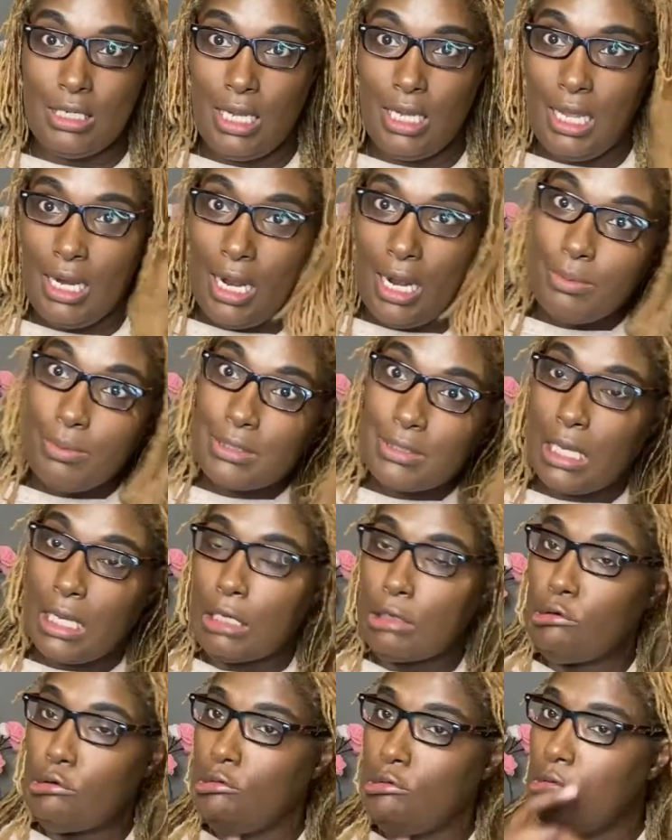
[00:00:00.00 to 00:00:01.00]
And I was
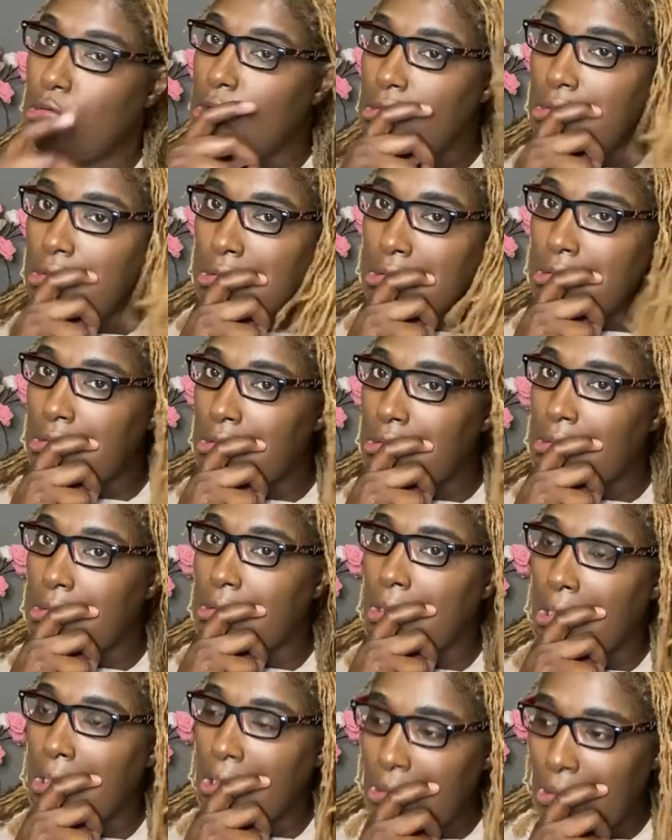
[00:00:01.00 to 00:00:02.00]
like,
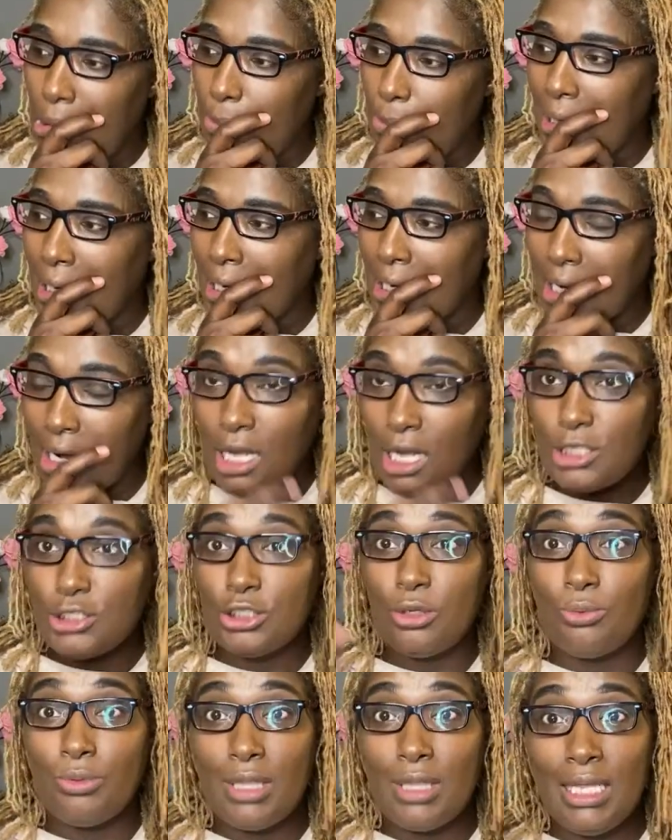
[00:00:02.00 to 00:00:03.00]
ooh, oh my gosh.
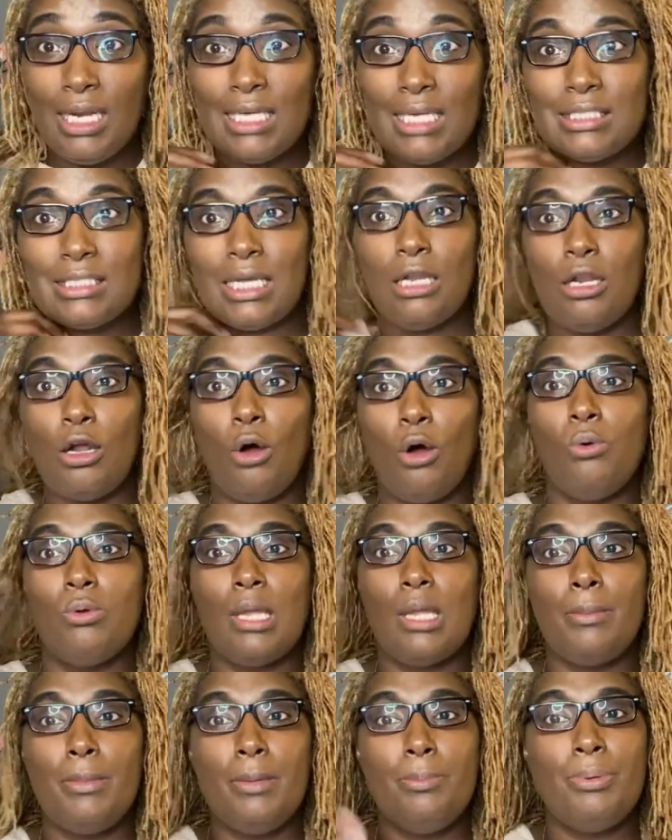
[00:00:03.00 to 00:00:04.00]
So then I said, oh,
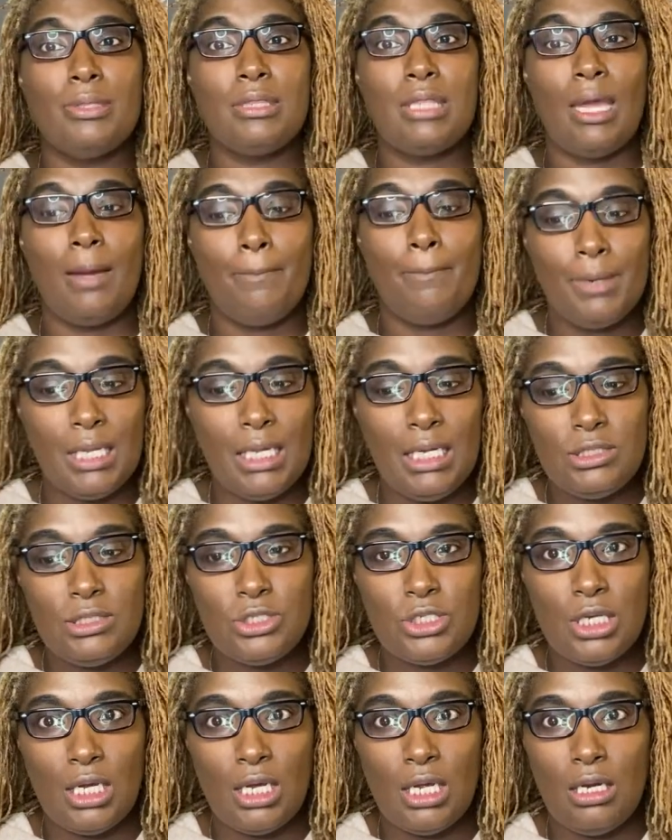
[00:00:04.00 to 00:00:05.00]
let me put that bleach
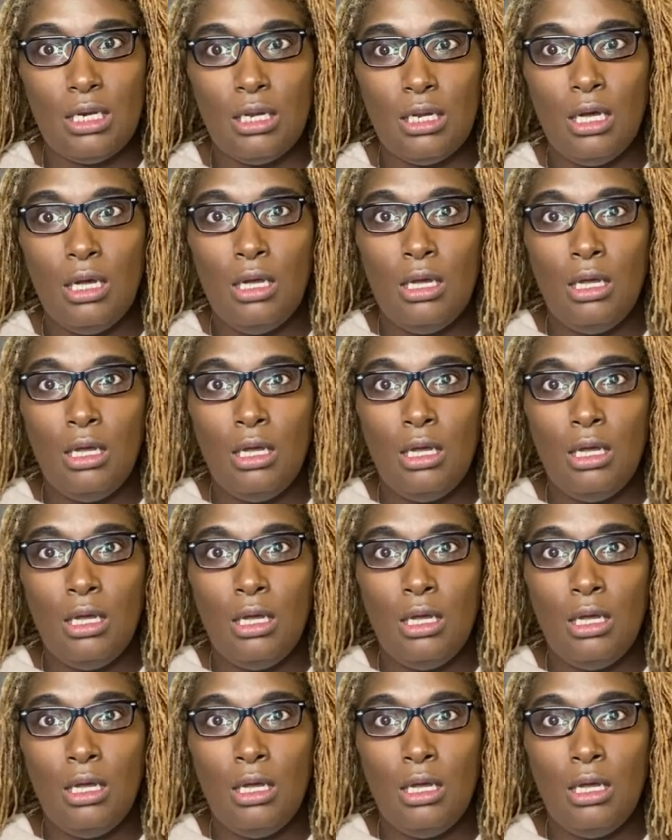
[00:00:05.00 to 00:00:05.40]
in